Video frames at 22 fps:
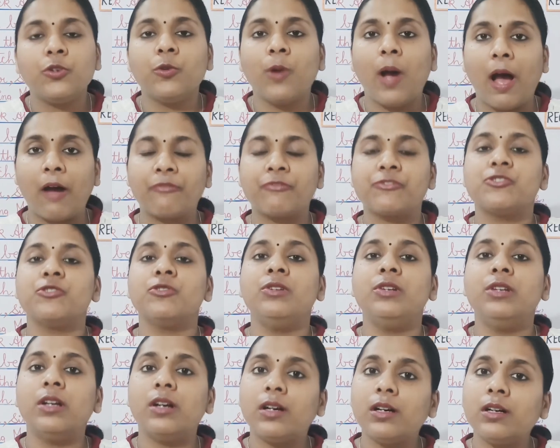you have to
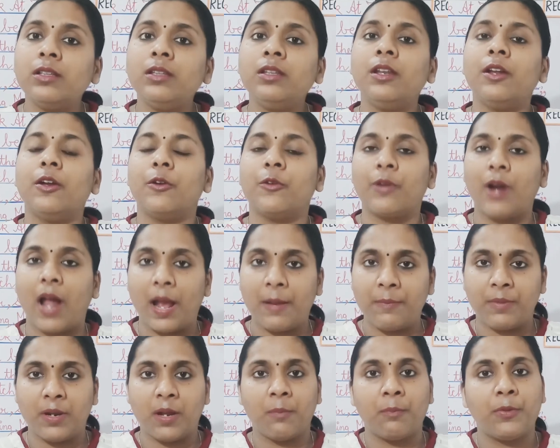learn
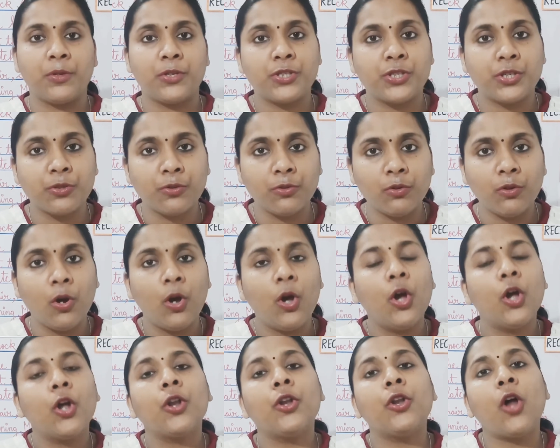rhyme number 2,
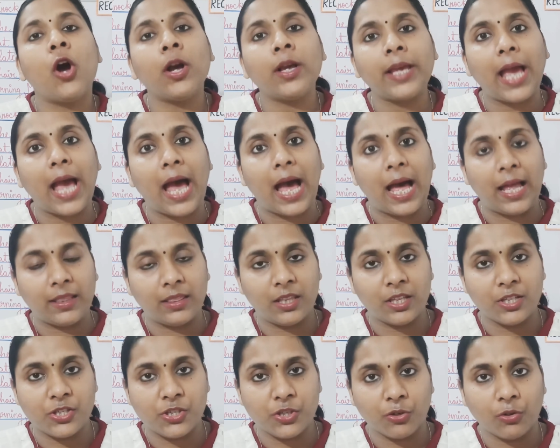Knock at
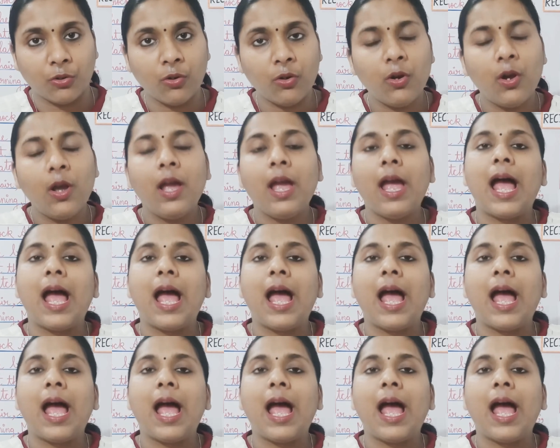the Door,